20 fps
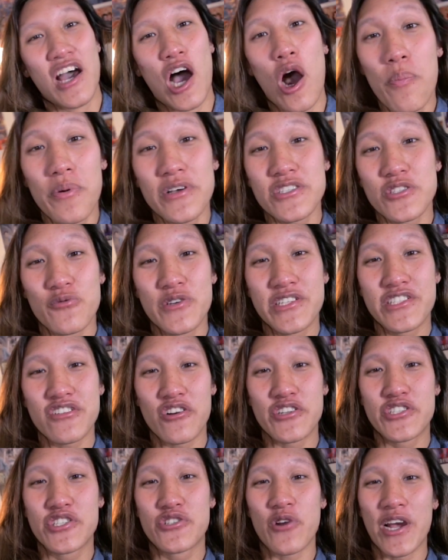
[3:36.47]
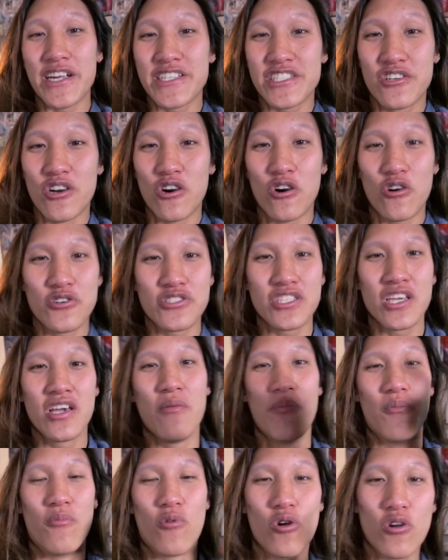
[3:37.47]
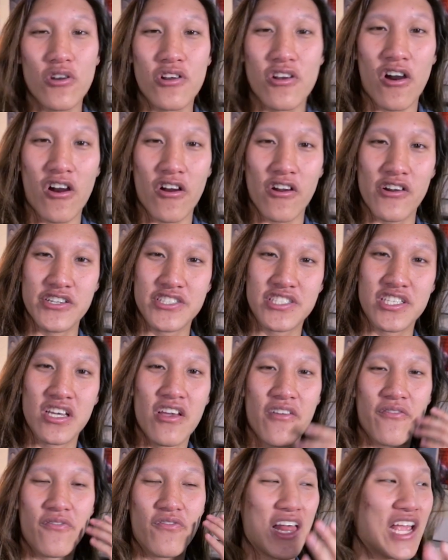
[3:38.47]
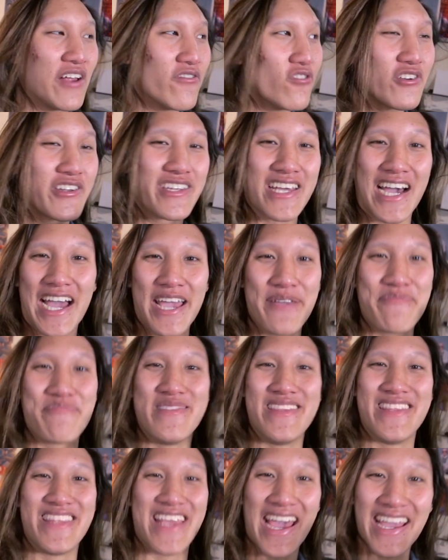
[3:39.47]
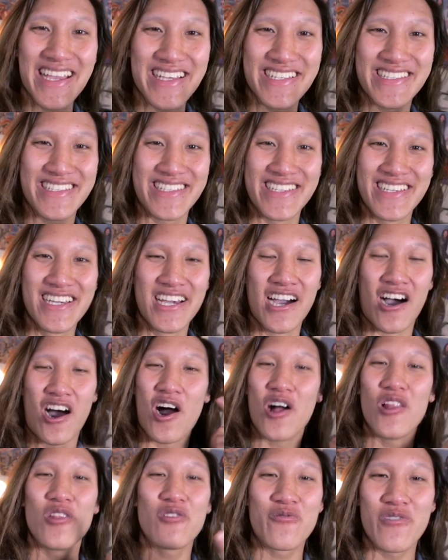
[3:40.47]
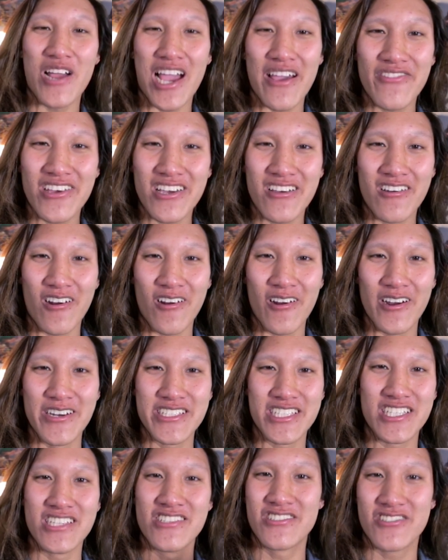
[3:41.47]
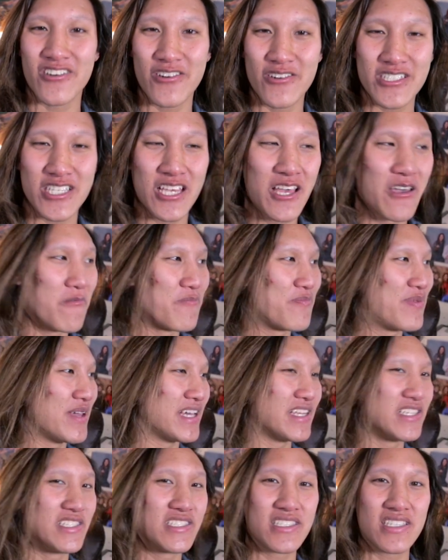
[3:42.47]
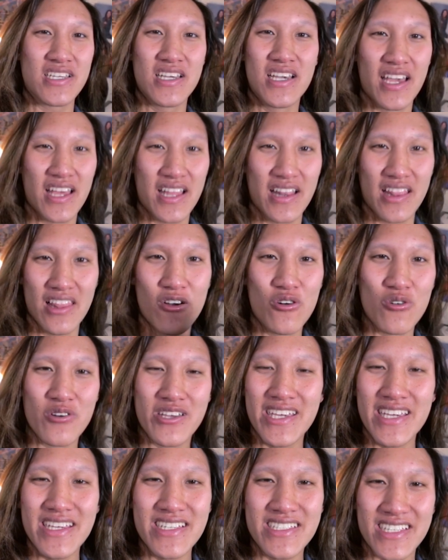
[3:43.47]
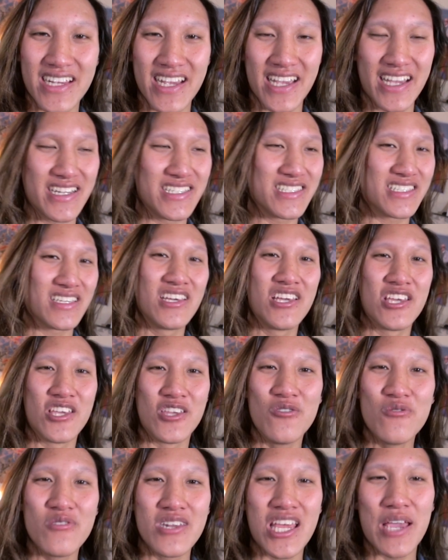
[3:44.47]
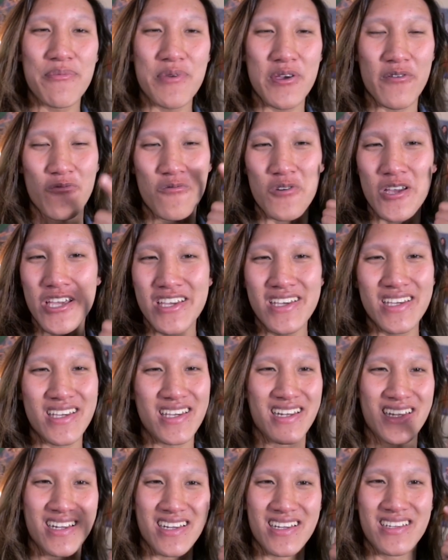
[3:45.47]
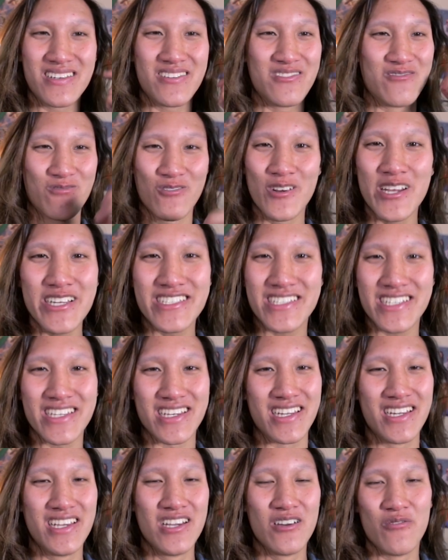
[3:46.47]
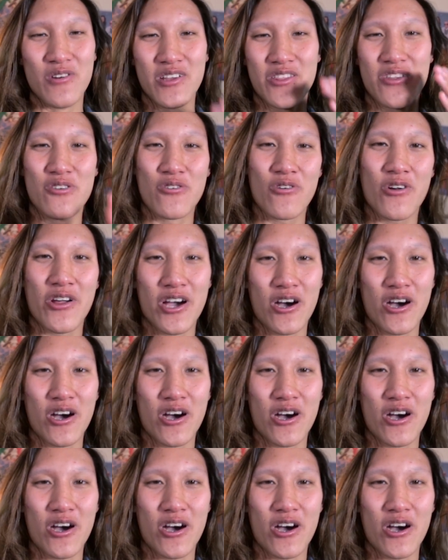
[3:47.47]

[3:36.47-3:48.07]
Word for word: Help us reach our stretch goals, more cards, flavor type decks, holographic cards, shirts, pins, little keychains, you name it, we can reach it with your